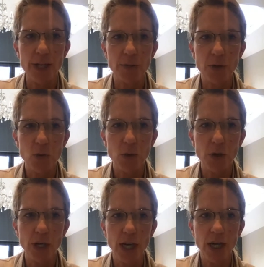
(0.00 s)
I'm just
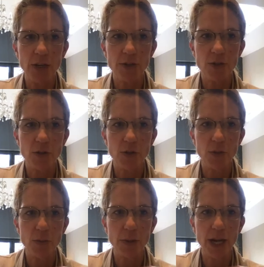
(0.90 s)
wondering how to
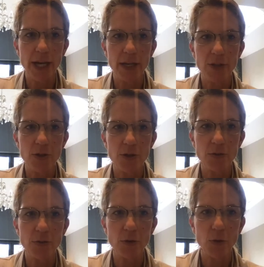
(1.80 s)
buy and use the
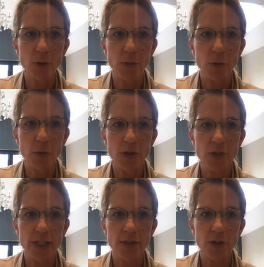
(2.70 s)
food when portion
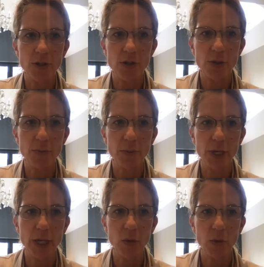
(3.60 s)
sizes are usually
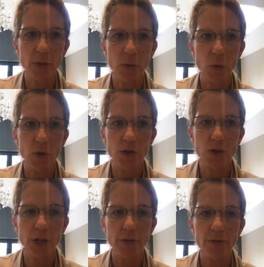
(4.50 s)
big when bought.
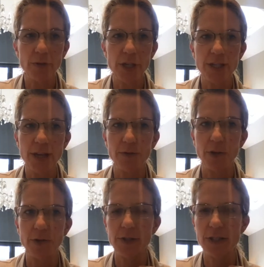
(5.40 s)
Do I freeze
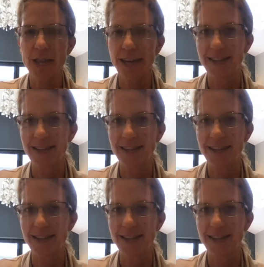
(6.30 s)
leftovers? Thanks.